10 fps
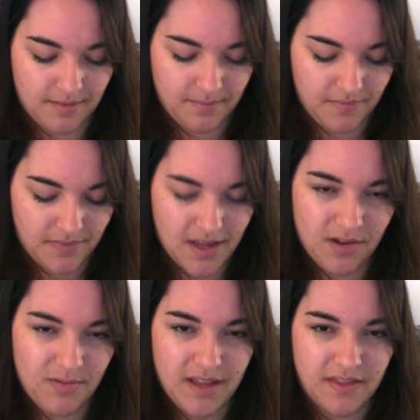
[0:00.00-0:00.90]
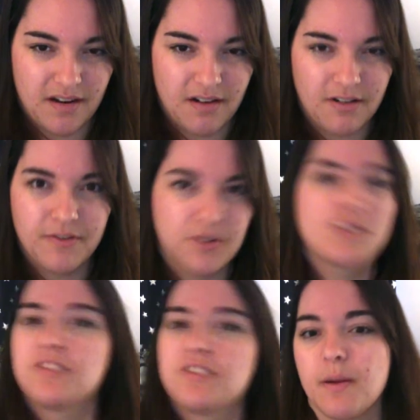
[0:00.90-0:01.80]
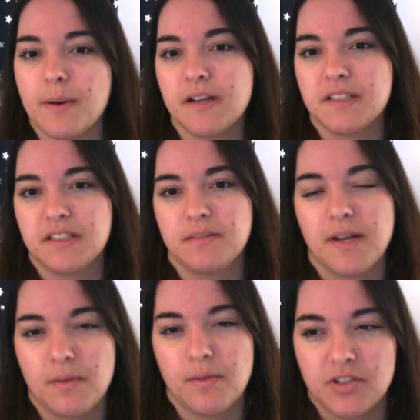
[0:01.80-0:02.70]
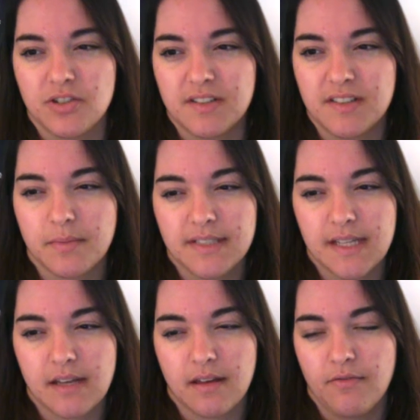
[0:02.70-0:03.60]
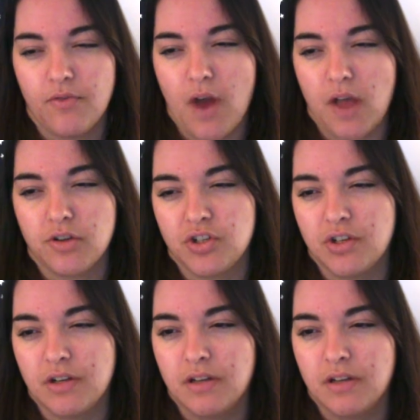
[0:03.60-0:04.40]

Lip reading: Not quite that artificial strawberry smell, but just almost like fresh